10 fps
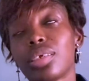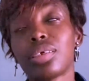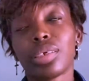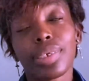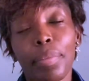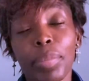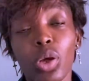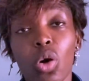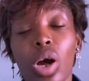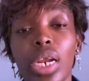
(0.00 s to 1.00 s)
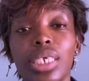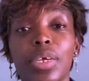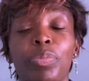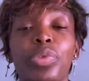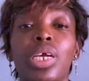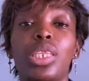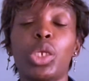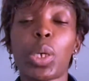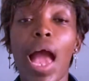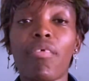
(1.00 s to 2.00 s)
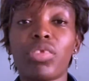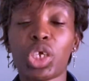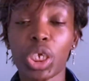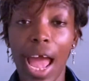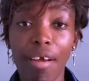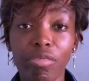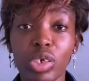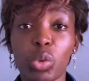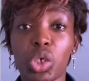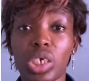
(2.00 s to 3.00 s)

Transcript: some may call it. Then you have the shaft, which is